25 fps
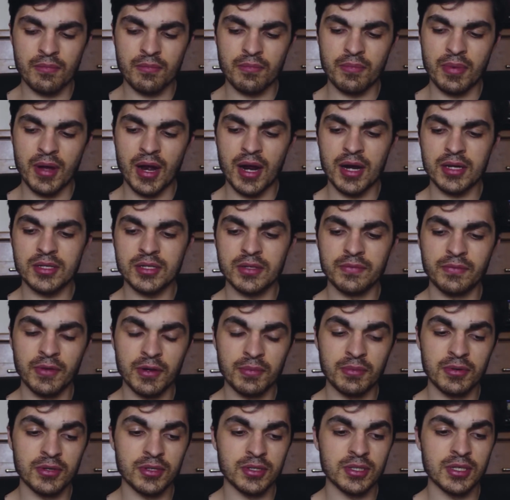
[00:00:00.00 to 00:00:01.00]
parts of my
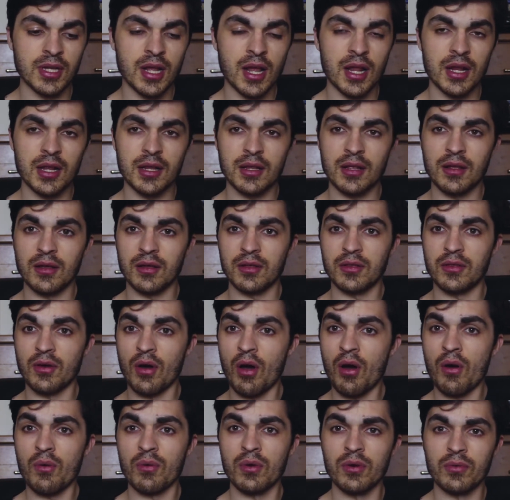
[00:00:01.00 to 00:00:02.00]
personality that I
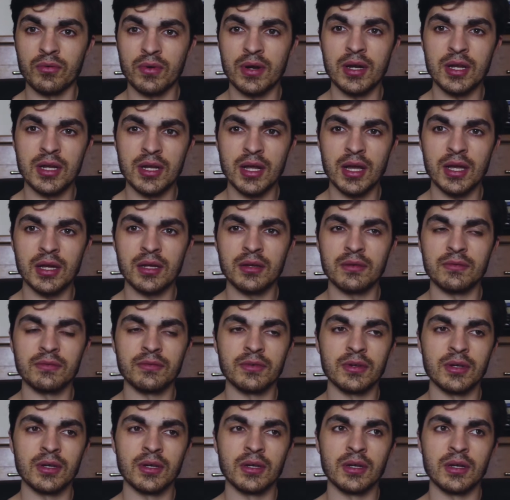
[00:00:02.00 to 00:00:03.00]
thought were really negative,
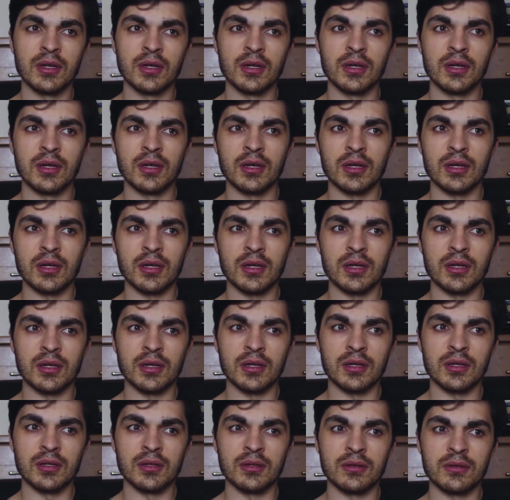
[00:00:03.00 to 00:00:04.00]

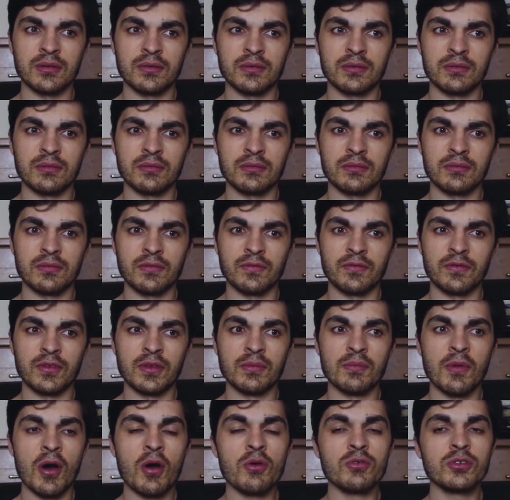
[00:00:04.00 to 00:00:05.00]
and for the
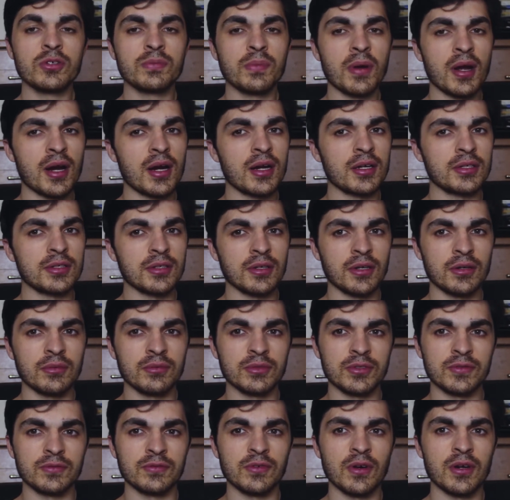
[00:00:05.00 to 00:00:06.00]
most part I
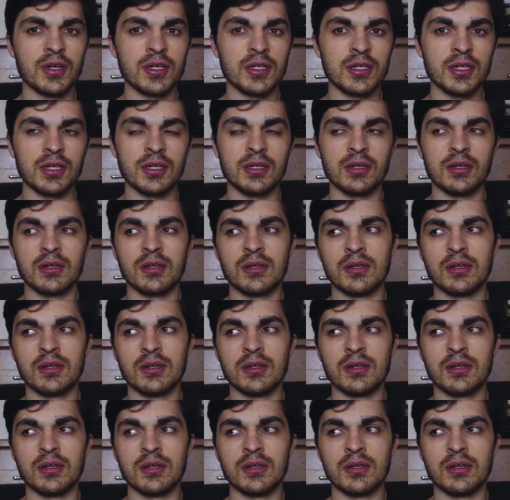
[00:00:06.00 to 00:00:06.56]
was finding